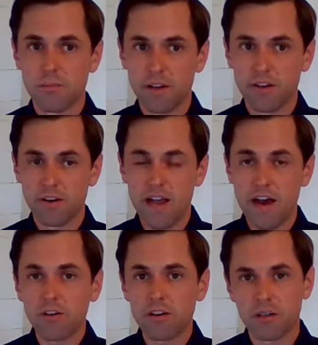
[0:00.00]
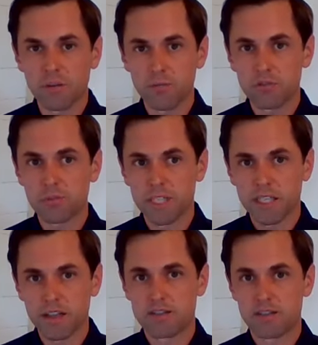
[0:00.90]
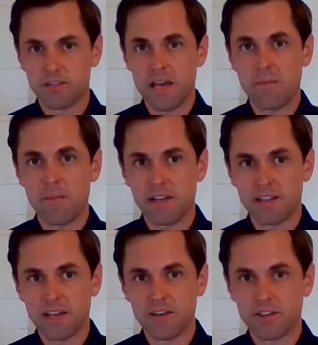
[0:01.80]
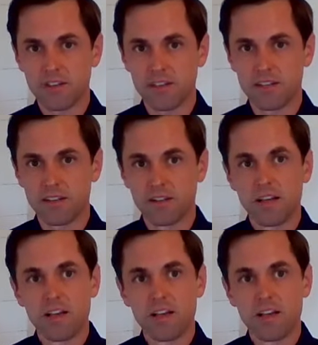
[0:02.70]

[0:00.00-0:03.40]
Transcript: better outcomes because of that medication.